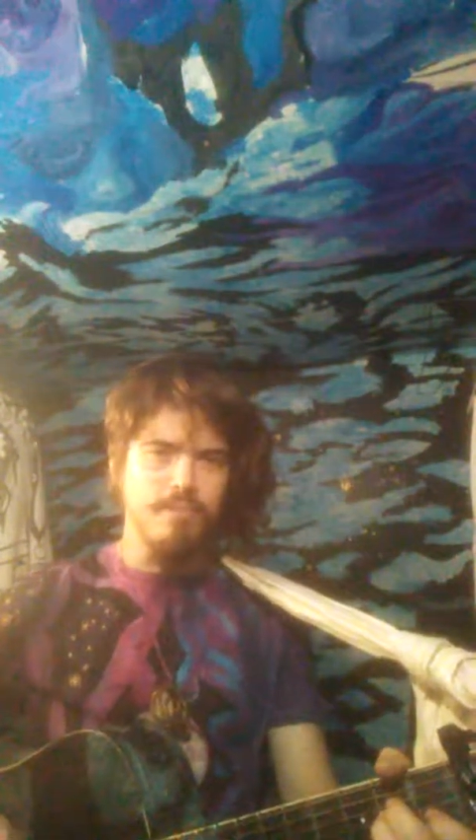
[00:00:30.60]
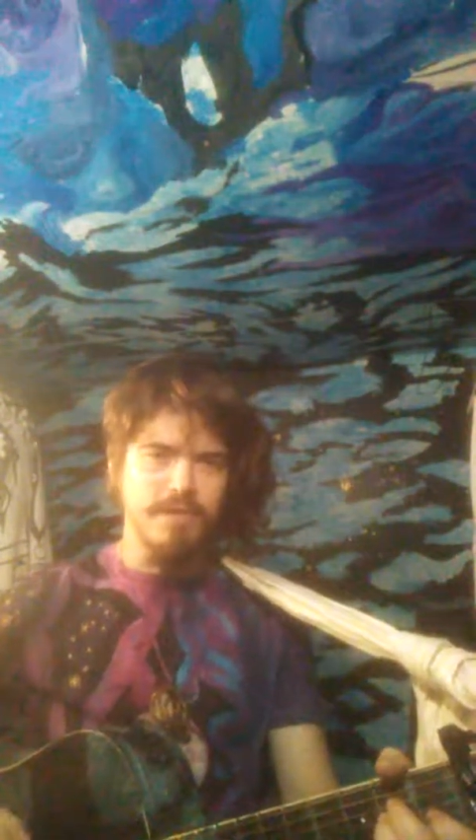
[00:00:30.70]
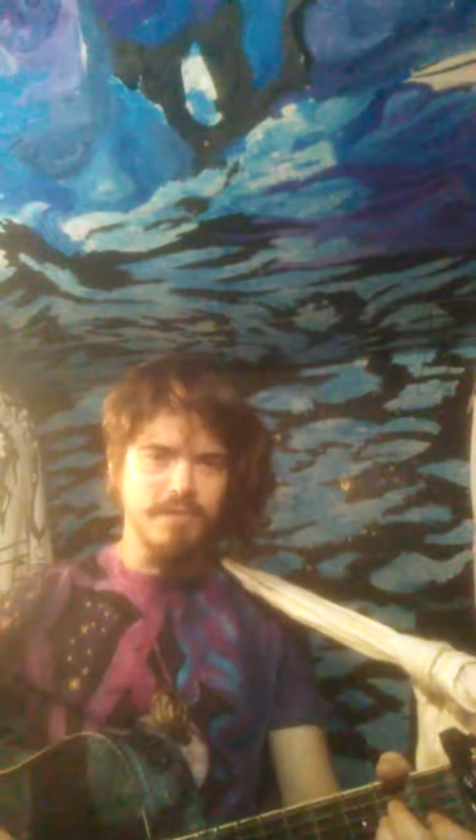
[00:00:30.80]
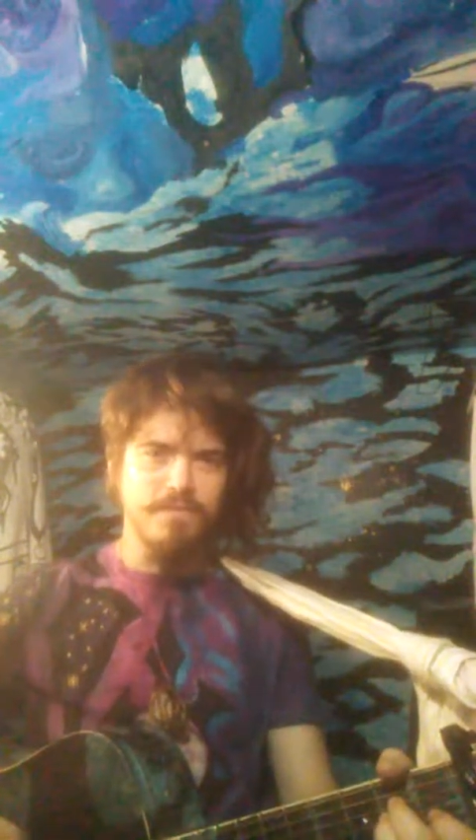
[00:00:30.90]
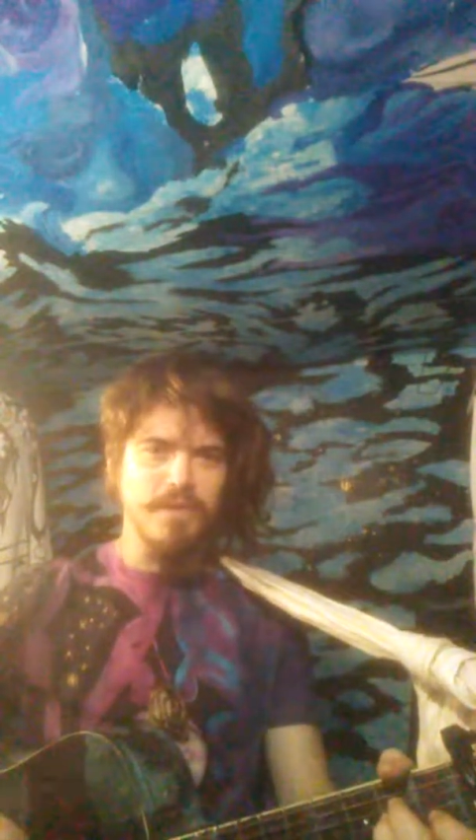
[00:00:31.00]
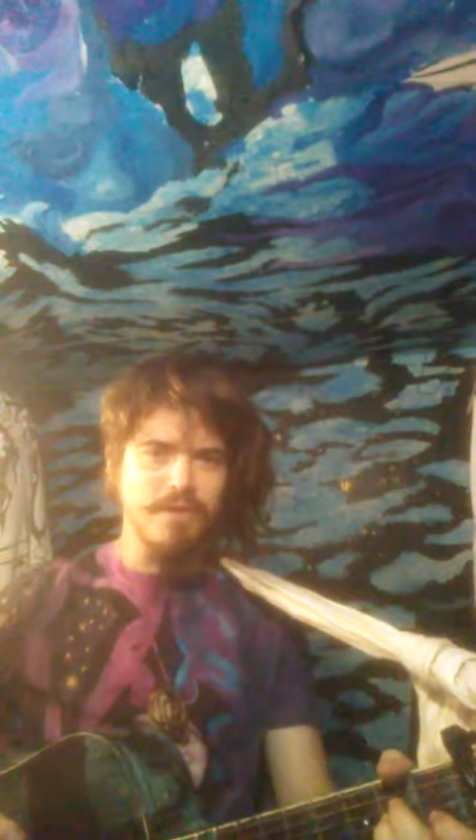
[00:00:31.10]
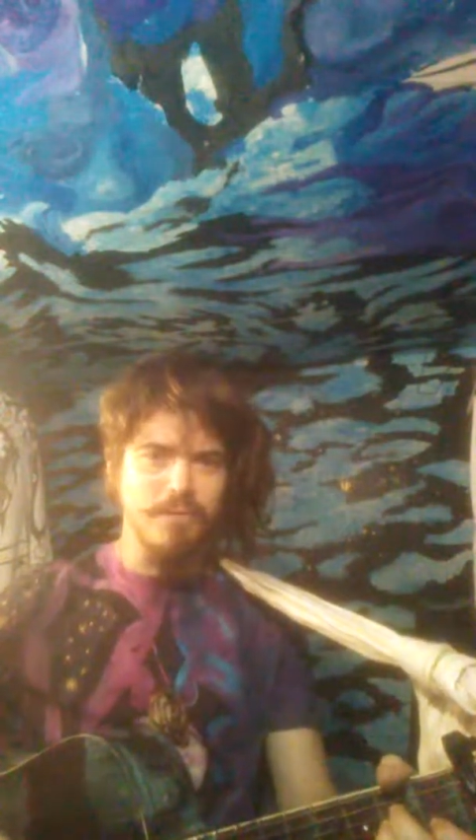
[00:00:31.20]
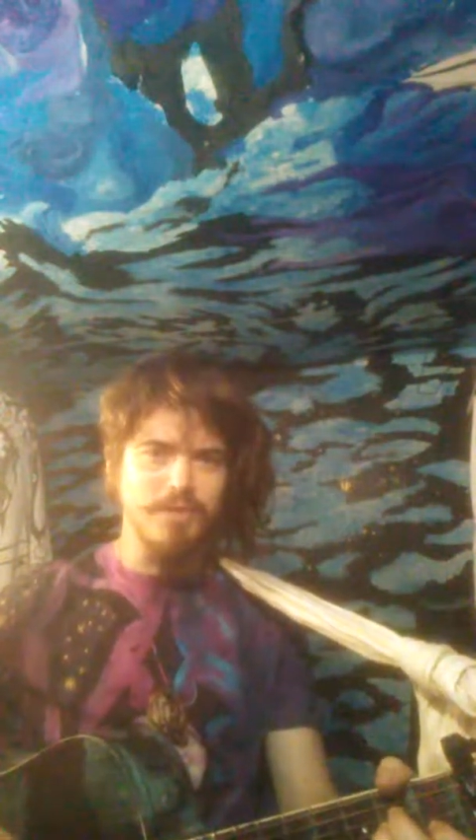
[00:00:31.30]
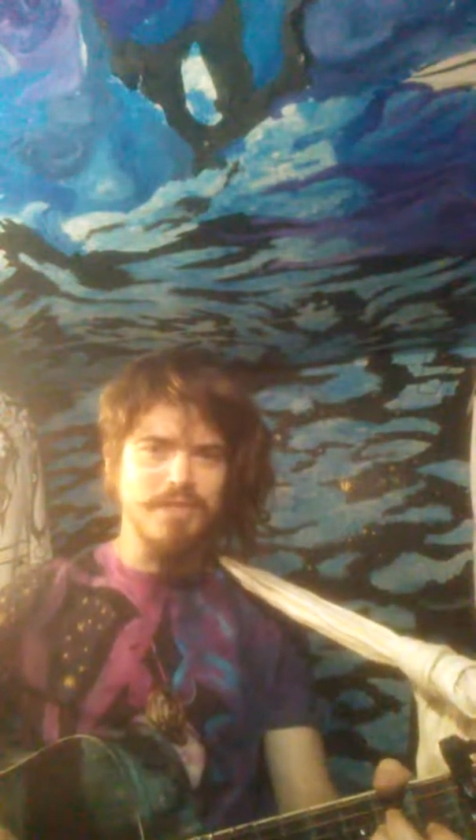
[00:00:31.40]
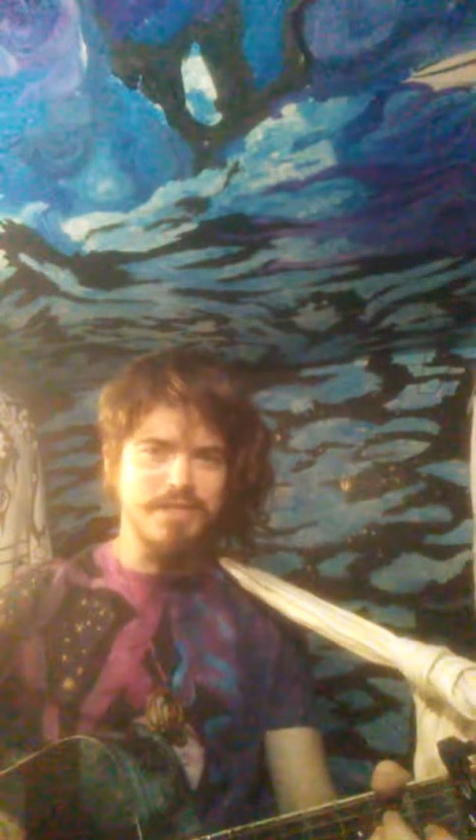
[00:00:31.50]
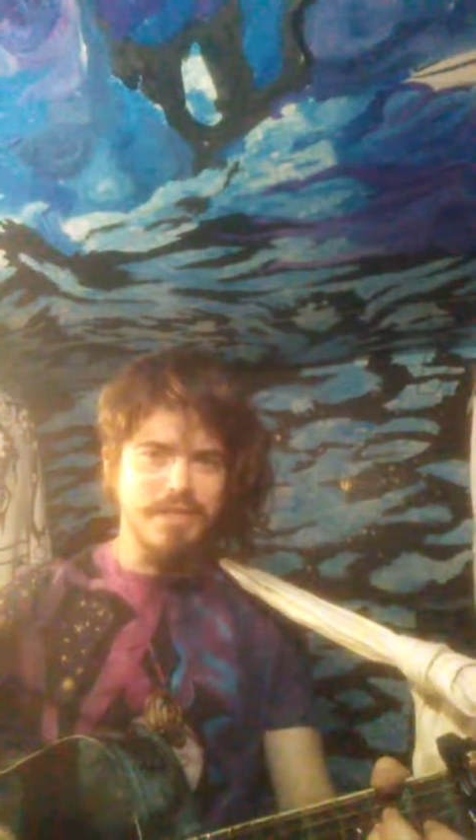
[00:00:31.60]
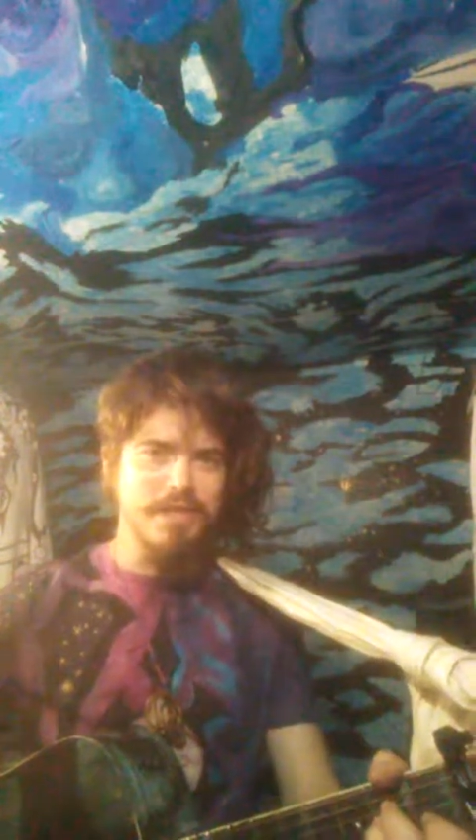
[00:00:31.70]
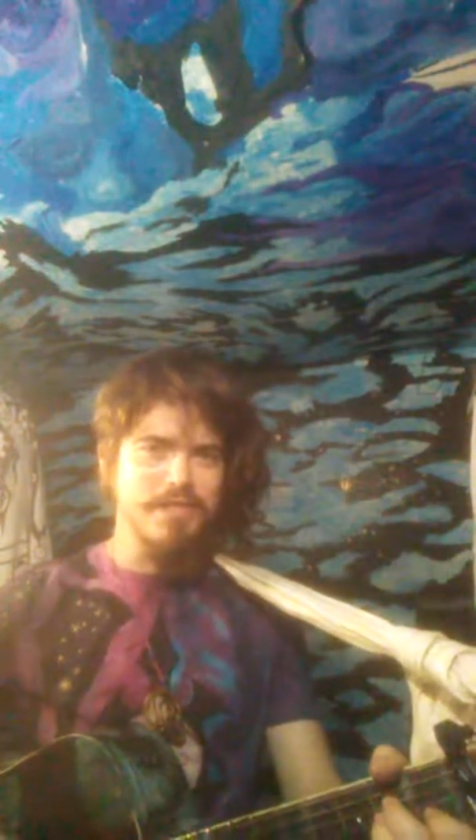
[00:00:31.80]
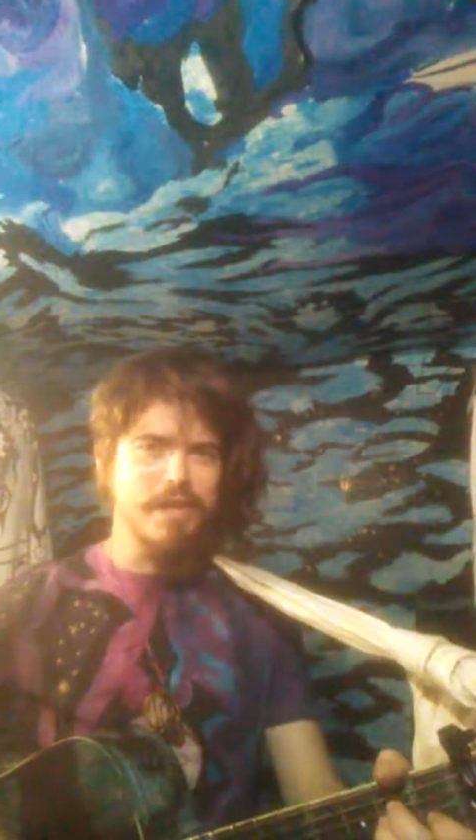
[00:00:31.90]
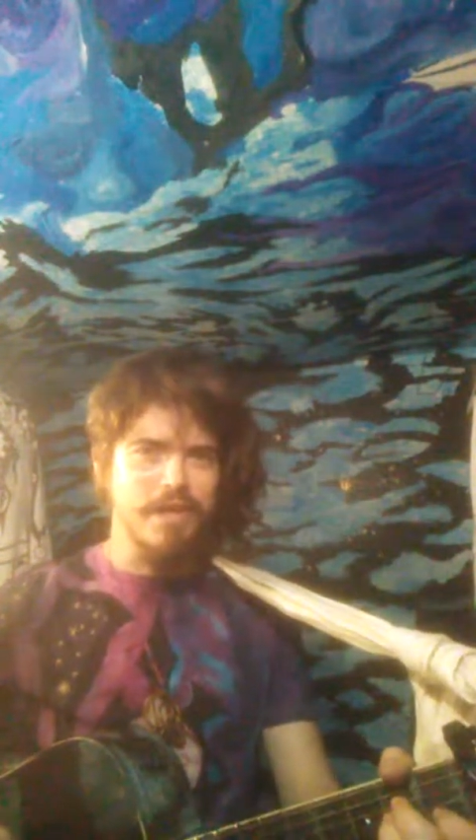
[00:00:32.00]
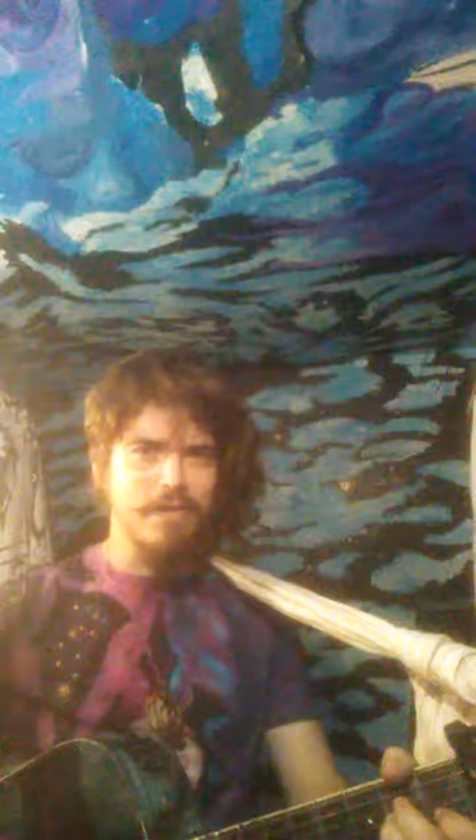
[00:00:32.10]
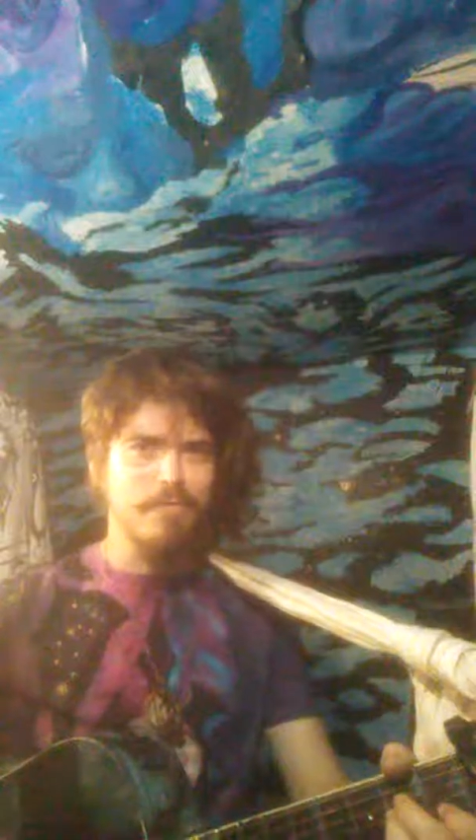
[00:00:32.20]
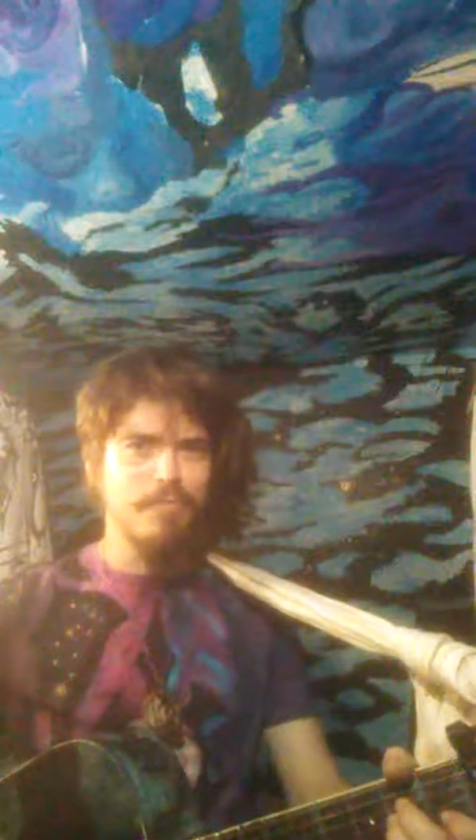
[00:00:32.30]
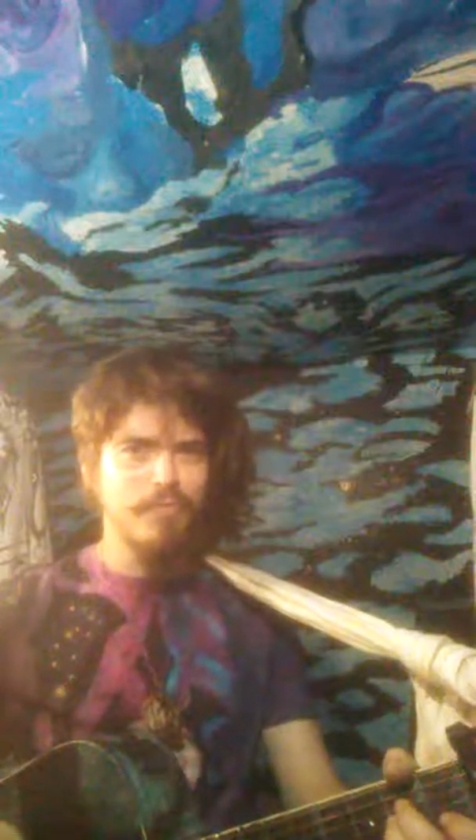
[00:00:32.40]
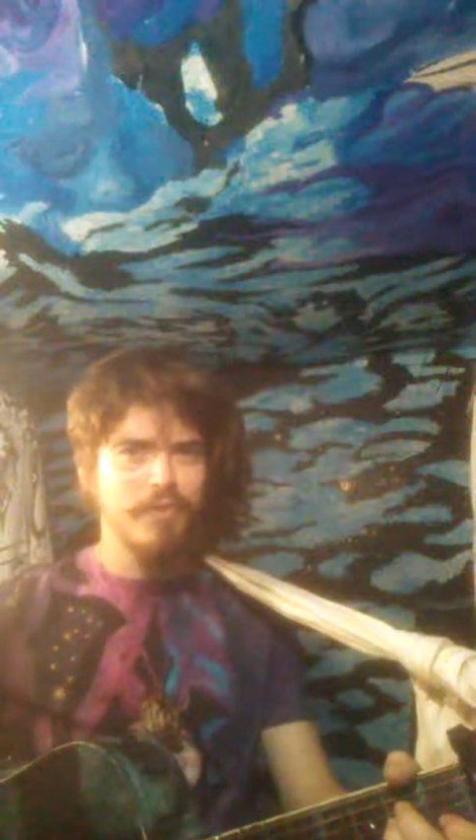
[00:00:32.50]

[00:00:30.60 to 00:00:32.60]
Much afeared was this ninja,